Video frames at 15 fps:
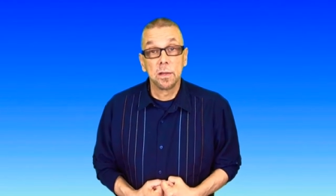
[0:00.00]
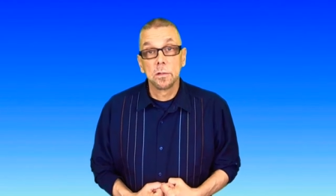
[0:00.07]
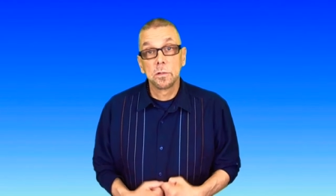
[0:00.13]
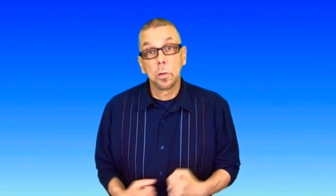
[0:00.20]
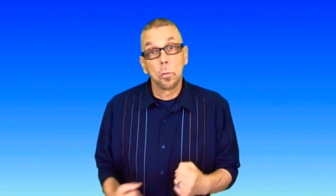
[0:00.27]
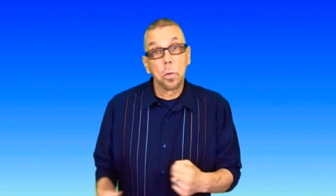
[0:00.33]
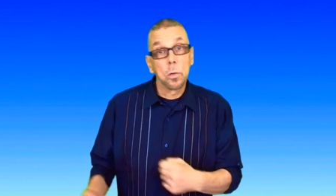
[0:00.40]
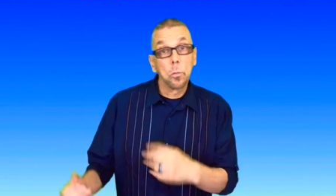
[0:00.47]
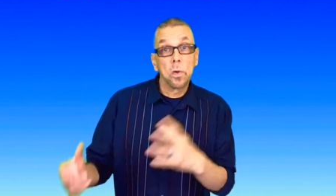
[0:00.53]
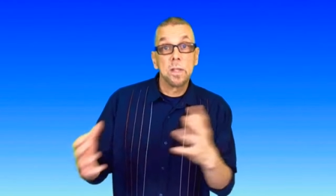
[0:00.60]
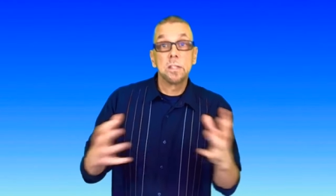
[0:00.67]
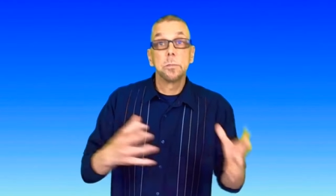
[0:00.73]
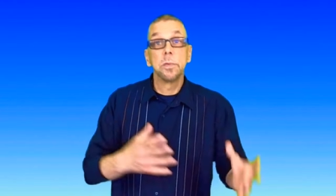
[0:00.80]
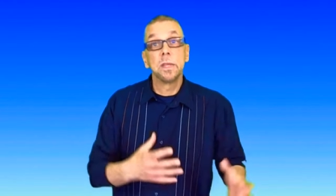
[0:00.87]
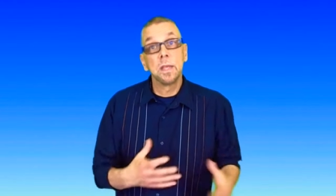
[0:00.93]
So one way
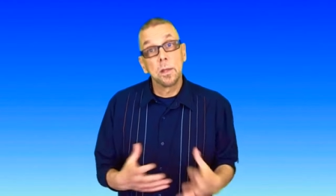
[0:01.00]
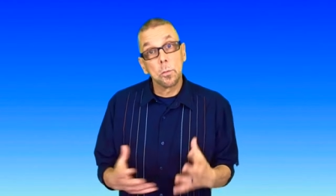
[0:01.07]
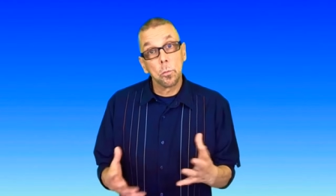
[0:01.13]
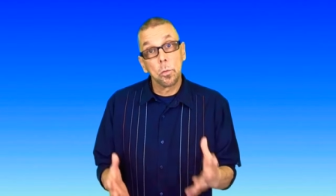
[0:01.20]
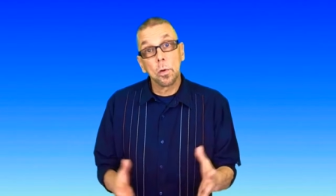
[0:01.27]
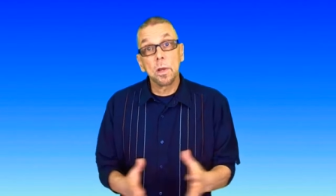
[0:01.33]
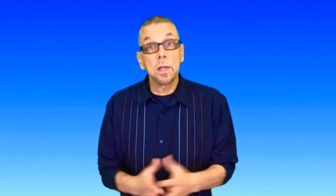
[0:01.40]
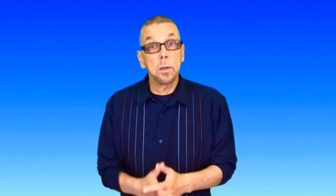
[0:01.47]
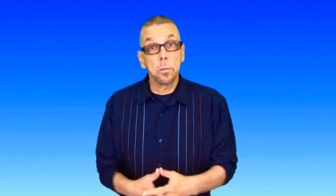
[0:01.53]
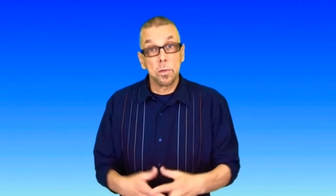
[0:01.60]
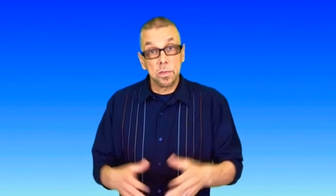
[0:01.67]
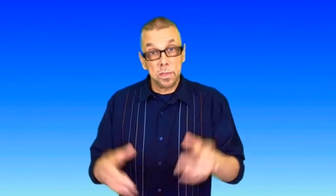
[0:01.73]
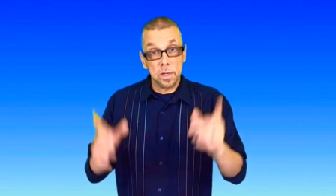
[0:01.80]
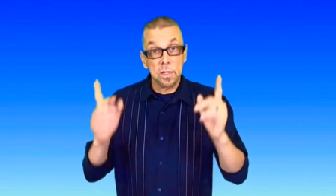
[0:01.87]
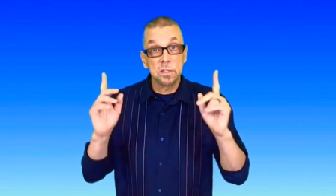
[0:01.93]
to begin working
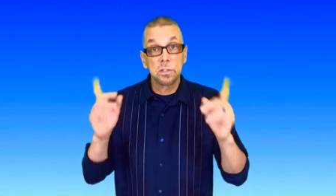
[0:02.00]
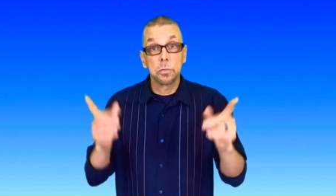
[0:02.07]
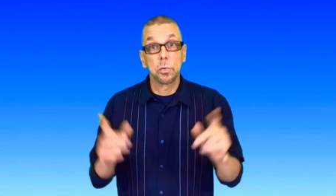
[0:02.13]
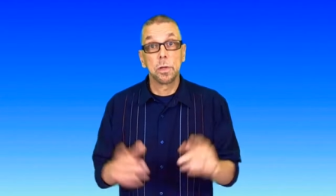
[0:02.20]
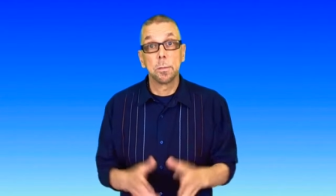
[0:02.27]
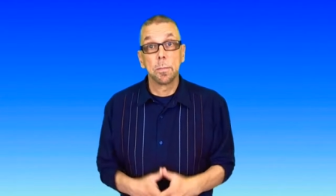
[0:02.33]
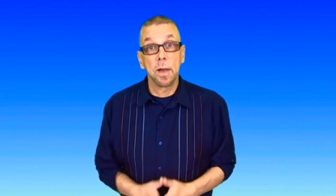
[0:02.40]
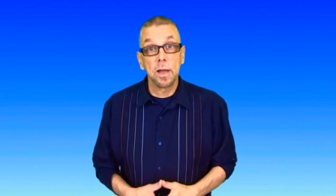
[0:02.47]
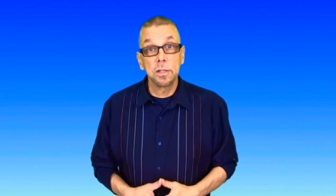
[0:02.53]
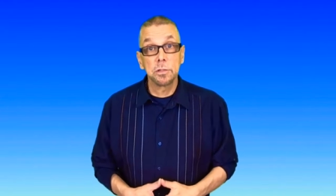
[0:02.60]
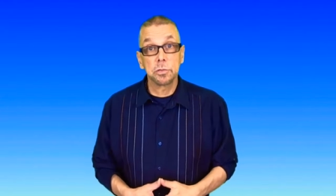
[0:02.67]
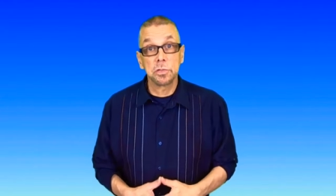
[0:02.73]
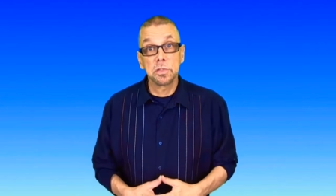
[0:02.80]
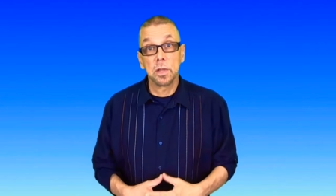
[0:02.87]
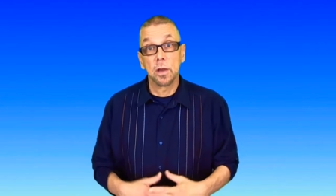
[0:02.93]
with it is to remind
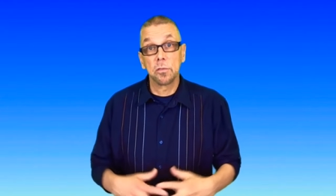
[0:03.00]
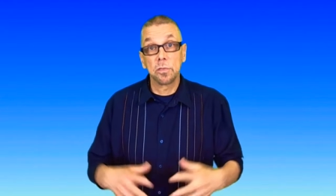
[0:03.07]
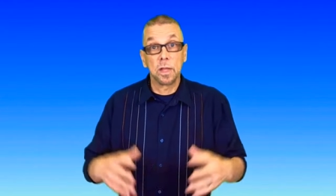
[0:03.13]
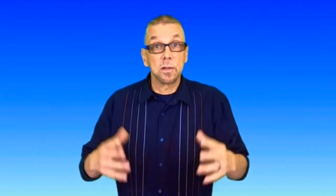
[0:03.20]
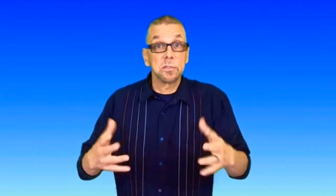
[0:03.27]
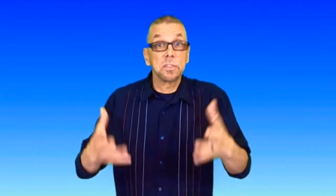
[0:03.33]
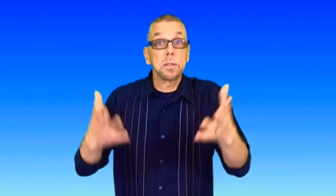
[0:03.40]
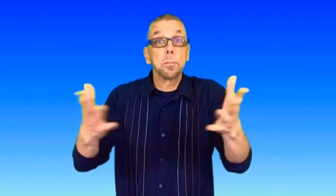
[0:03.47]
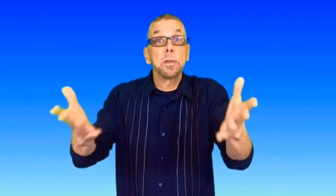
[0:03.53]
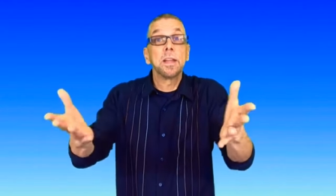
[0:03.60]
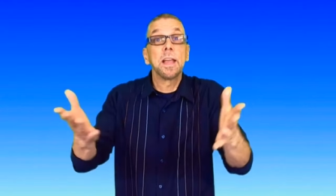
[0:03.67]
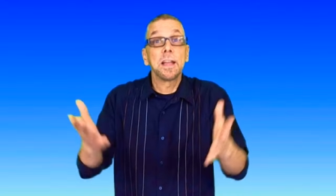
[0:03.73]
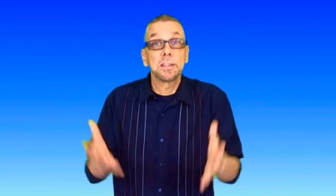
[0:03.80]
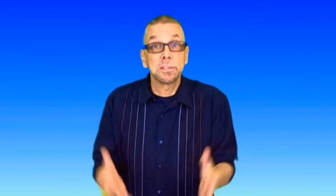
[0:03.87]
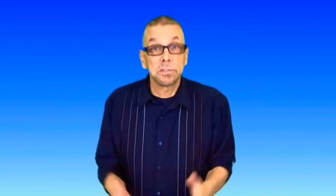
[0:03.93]
yourself that if somebody
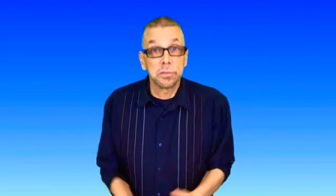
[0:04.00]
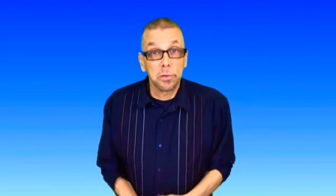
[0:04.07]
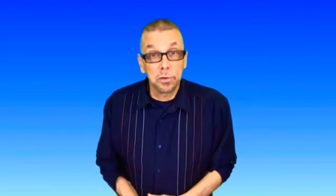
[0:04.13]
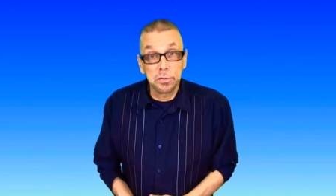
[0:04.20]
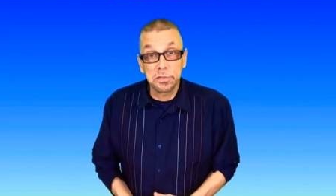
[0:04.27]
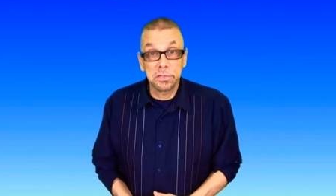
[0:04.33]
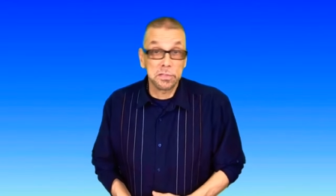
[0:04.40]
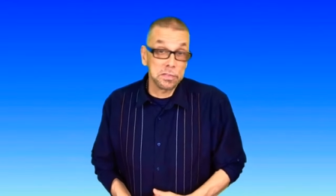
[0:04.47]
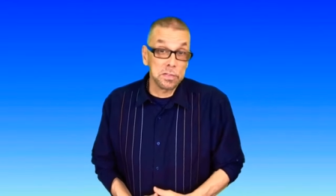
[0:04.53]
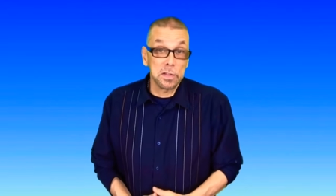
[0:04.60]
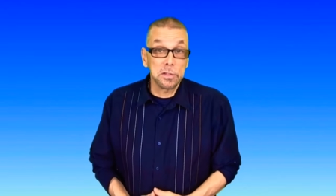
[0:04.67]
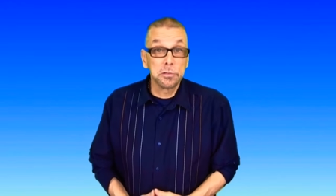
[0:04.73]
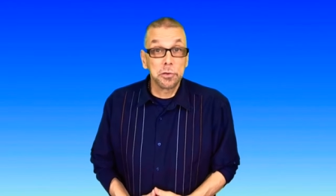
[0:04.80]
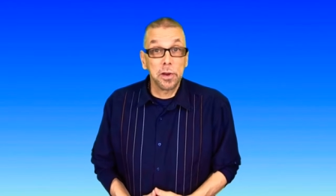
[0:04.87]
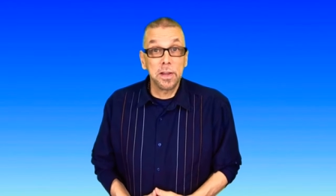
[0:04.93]
has
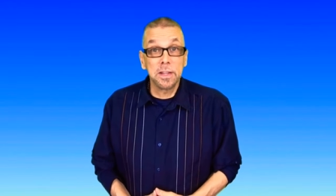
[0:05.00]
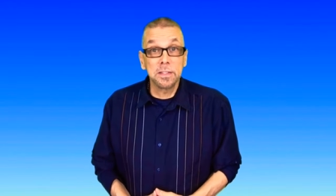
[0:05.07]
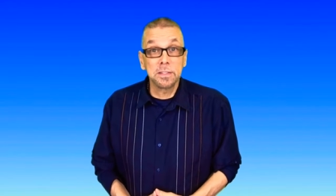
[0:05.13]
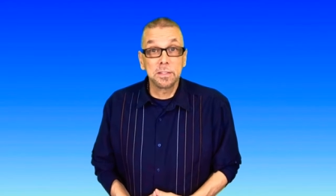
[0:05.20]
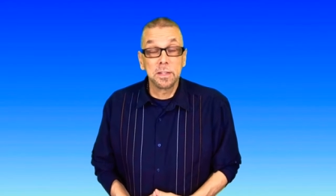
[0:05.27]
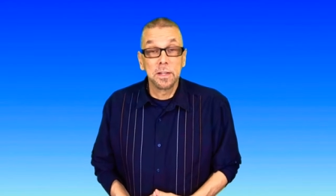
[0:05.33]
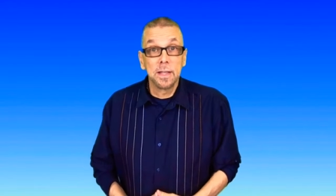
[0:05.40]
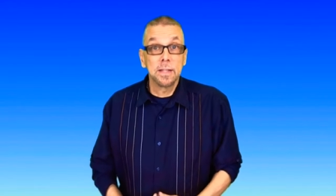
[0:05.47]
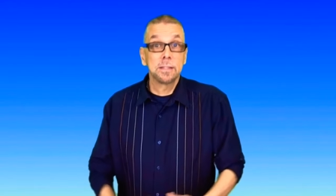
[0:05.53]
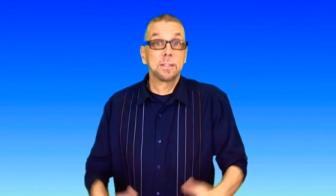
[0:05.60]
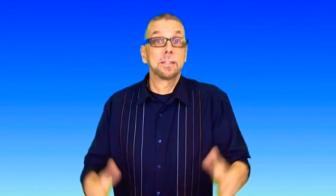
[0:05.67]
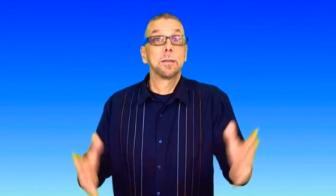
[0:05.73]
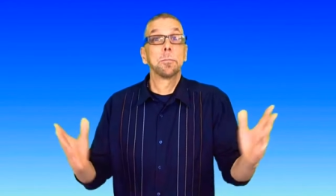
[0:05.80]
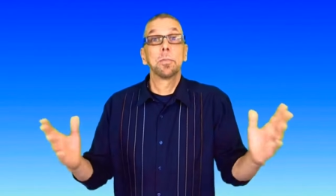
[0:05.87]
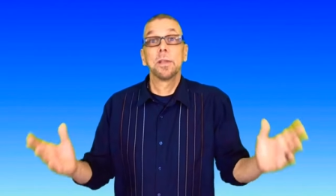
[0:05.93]
narcissistic traits, it's
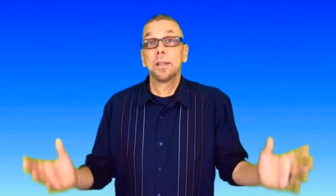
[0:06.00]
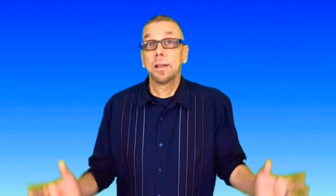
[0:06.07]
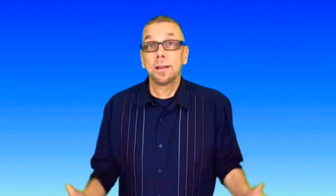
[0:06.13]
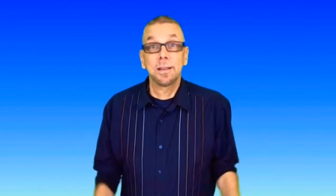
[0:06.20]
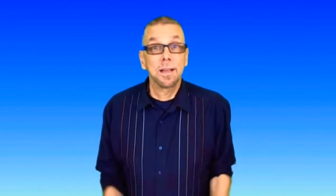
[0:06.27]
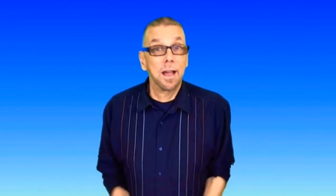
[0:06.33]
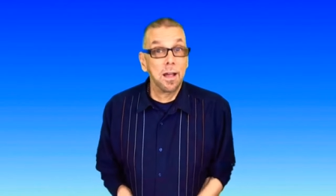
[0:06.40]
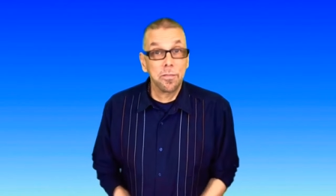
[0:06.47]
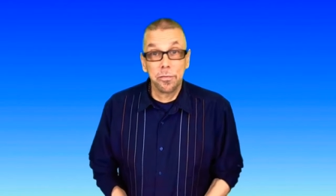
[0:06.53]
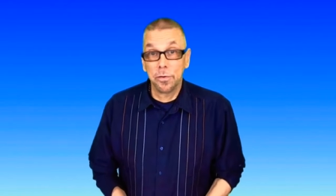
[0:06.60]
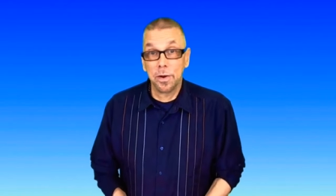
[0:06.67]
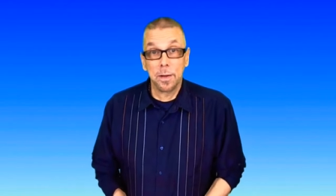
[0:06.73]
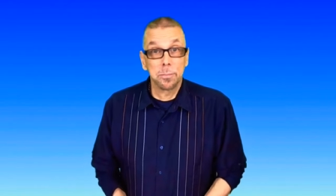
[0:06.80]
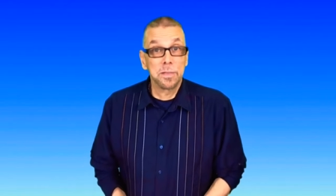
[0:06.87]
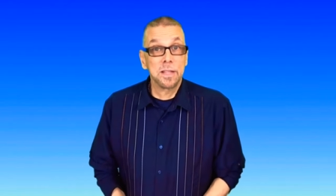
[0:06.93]
simply a
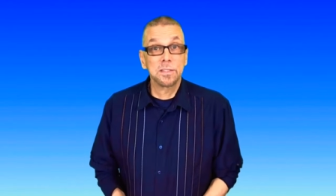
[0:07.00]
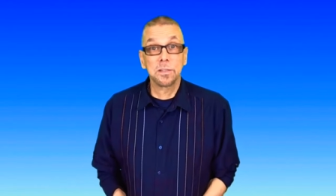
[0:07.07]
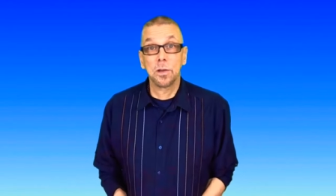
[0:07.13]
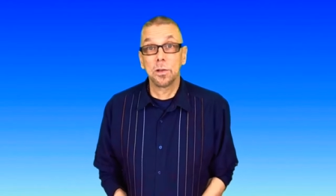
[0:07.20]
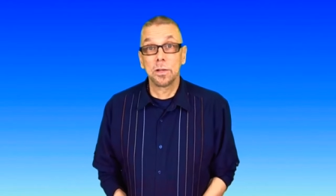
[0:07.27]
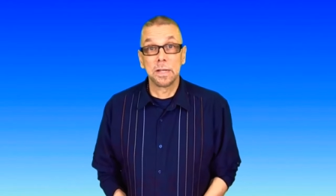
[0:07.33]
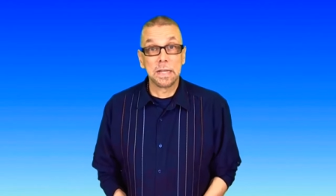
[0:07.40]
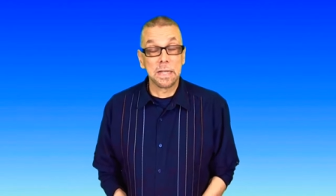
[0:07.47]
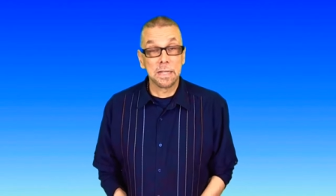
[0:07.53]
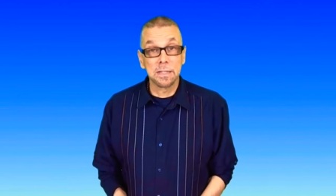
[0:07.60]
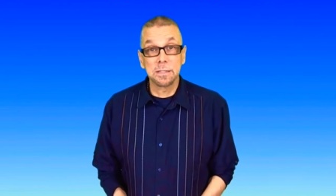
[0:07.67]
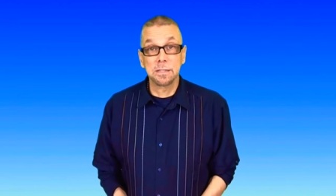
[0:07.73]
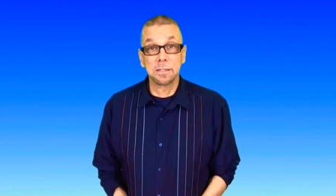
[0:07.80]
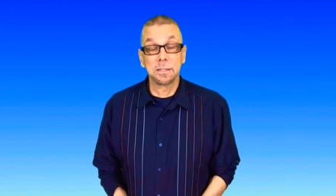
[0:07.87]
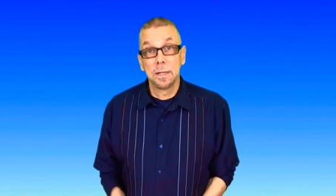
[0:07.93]
cover-up. That's all it
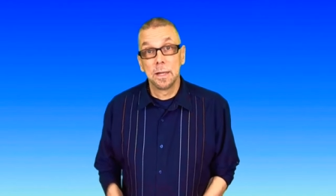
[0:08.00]
is.